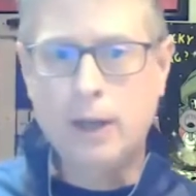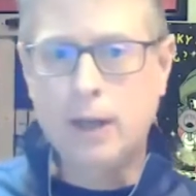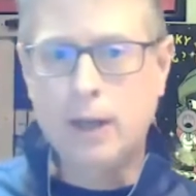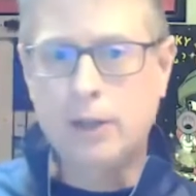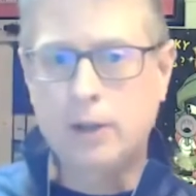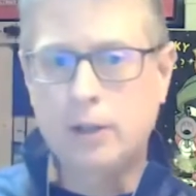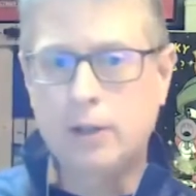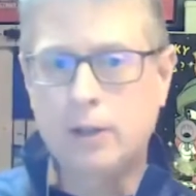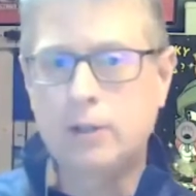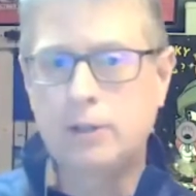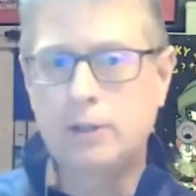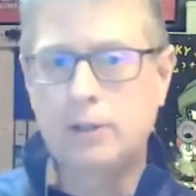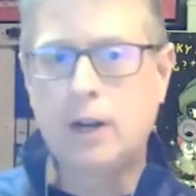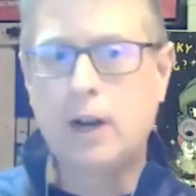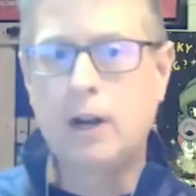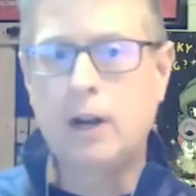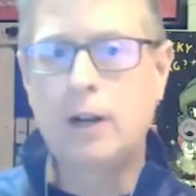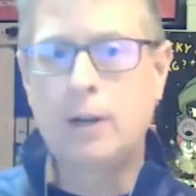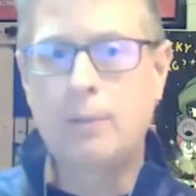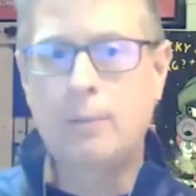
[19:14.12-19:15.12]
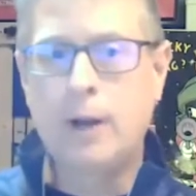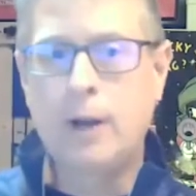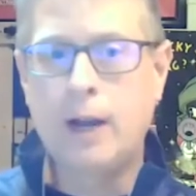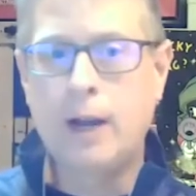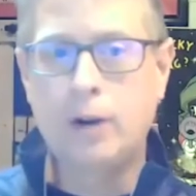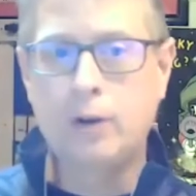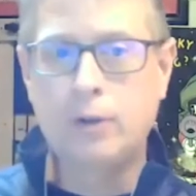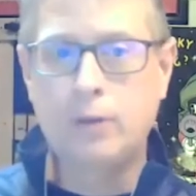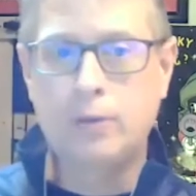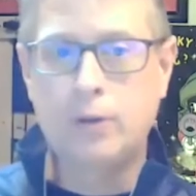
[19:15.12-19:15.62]
They're going to start at
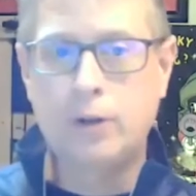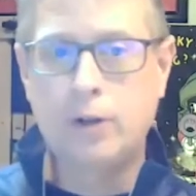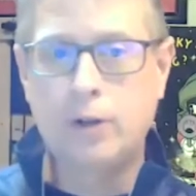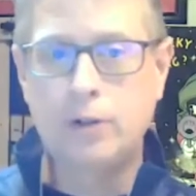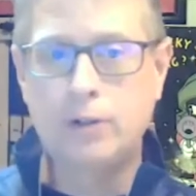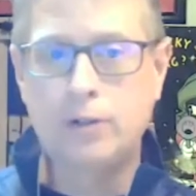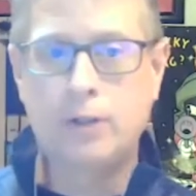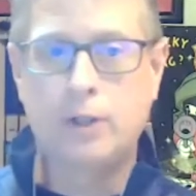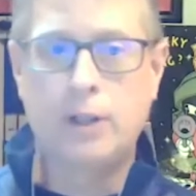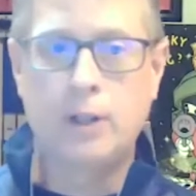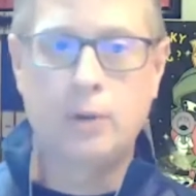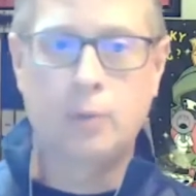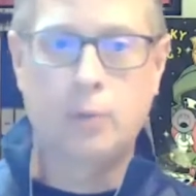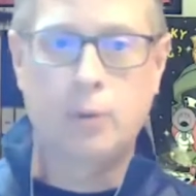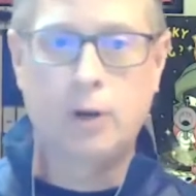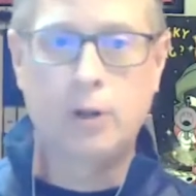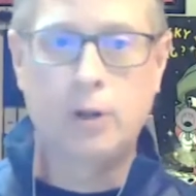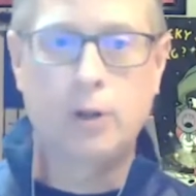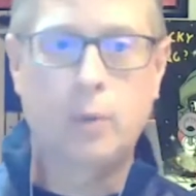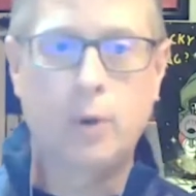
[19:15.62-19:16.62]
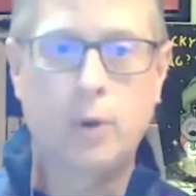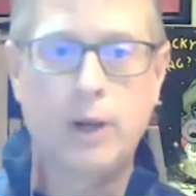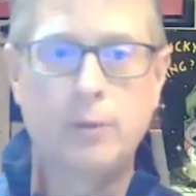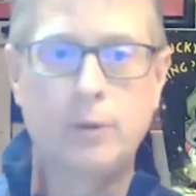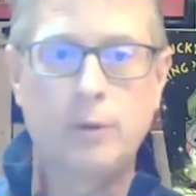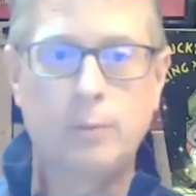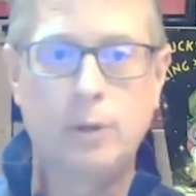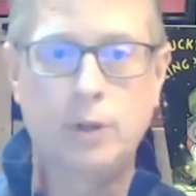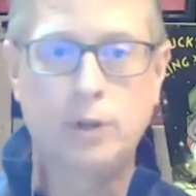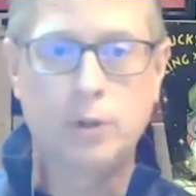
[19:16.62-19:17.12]
Meyer first and then work their way up
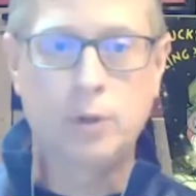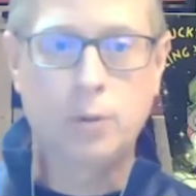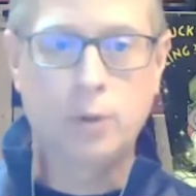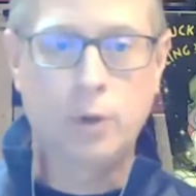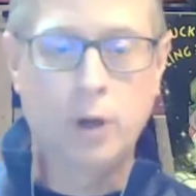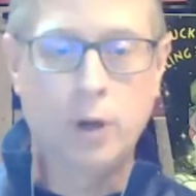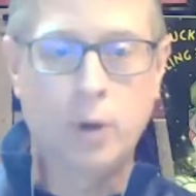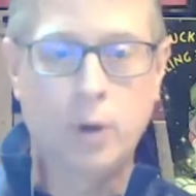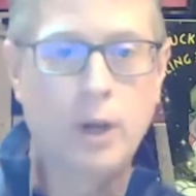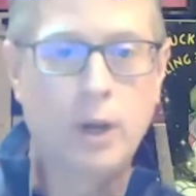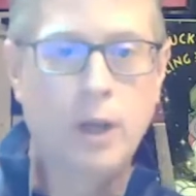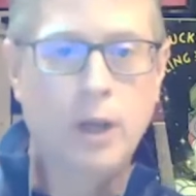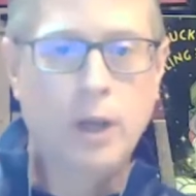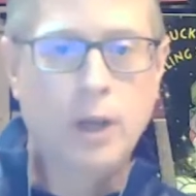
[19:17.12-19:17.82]
to Mitchell Road.